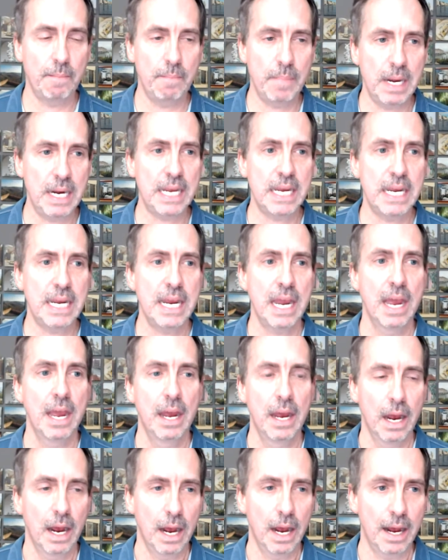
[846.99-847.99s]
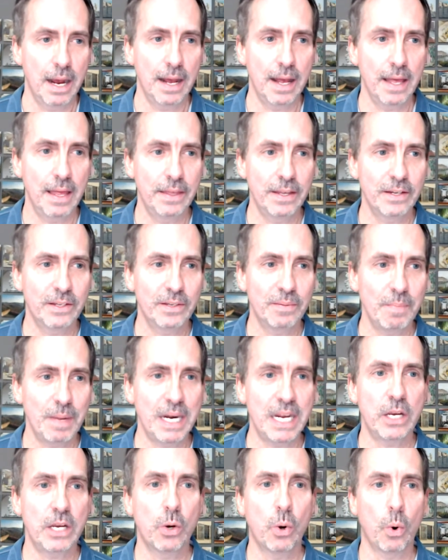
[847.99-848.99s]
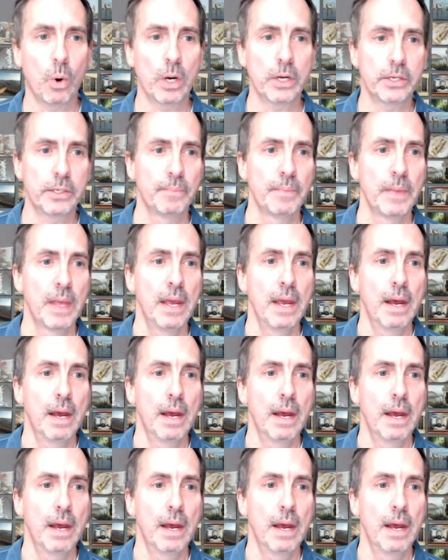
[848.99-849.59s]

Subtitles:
mini course.